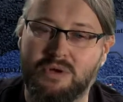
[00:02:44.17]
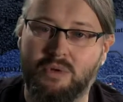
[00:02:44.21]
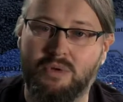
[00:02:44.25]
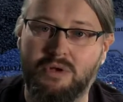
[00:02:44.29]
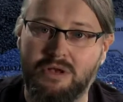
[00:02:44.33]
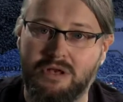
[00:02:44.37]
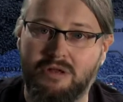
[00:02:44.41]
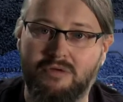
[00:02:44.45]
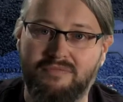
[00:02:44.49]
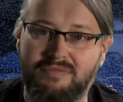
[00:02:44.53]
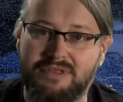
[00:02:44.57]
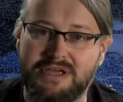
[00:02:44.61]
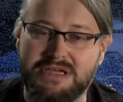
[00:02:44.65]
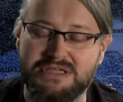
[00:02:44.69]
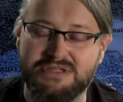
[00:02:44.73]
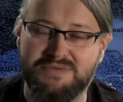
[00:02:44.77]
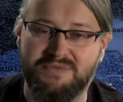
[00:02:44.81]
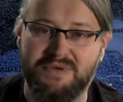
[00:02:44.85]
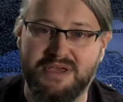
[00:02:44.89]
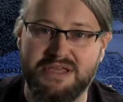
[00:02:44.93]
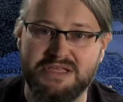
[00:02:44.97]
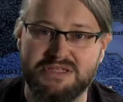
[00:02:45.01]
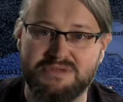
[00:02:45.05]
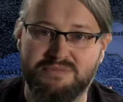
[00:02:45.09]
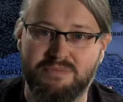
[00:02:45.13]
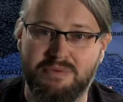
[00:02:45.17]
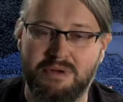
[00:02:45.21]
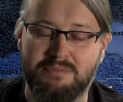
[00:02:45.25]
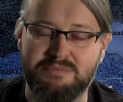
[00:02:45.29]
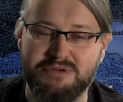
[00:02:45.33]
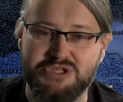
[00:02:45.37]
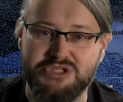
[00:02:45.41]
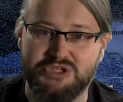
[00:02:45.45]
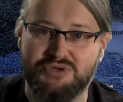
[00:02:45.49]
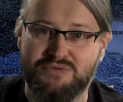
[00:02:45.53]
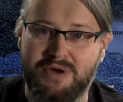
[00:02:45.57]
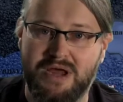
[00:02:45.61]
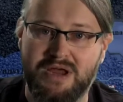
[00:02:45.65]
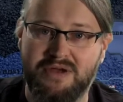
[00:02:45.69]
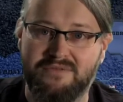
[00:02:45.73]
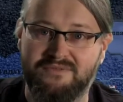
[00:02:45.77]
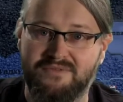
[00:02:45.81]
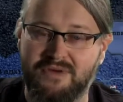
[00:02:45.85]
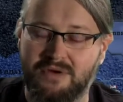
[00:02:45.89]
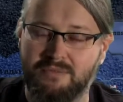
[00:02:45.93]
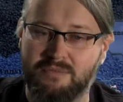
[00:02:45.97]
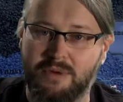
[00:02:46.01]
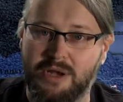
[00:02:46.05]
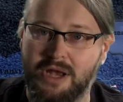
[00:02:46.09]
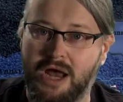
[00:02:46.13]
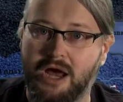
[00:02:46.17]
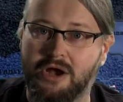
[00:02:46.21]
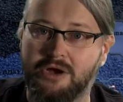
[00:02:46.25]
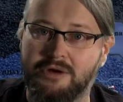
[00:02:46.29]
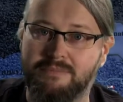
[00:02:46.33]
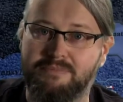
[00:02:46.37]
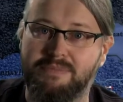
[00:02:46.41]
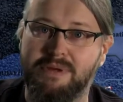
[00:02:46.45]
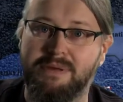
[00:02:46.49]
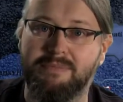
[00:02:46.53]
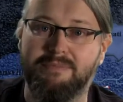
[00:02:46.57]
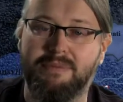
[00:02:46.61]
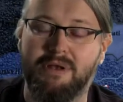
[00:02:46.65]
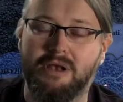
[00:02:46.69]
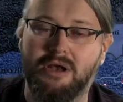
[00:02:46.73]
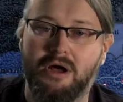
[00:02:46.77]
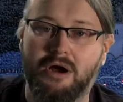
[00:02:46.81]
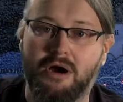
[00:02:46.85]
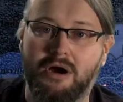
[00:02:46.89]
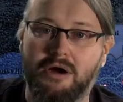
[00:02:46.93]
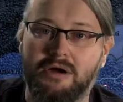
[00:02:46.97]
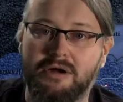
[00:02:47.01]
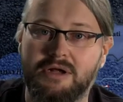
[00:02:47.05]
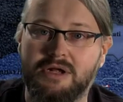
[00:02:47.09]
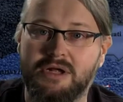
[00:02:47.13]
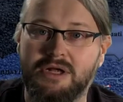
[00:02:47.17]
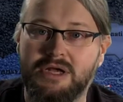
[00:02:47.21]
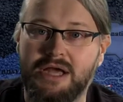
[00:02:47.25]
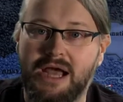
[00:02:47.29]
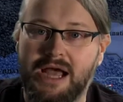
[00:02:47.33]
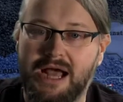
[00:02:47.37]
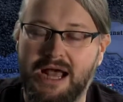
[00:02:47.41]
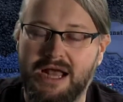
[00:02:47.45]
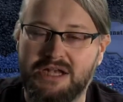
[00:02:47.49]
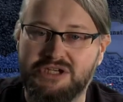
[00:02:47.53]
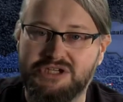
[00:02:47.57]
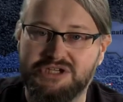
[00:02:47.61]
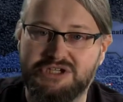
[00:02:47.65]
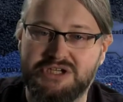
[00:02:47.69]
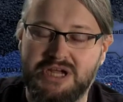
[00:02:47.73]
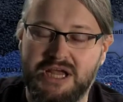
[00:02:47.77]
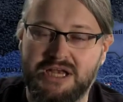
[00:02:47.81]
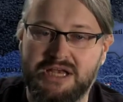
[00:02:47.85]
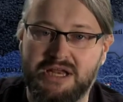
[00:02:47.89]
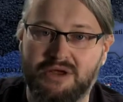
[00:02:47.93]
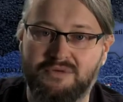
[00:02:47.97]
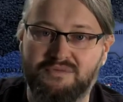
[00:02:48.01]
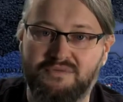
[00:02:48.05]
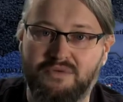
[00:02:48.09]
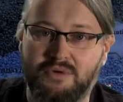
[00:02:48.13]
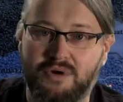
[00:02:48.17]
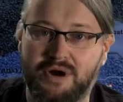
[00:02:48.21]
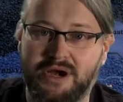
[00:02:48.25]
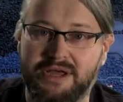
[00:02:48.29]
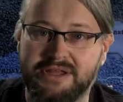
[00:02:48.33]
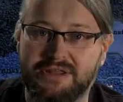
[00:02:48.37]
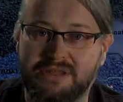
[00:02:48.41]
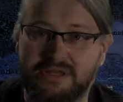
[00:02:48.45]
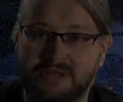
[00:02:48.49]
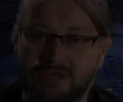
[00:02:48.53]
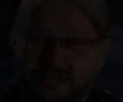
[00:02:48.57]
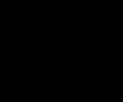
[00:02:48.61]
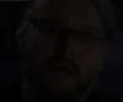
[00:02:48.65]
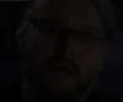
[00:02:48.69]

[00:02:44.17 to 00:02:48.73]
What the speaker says: All of these things will be strengthened when other people are agitating for it.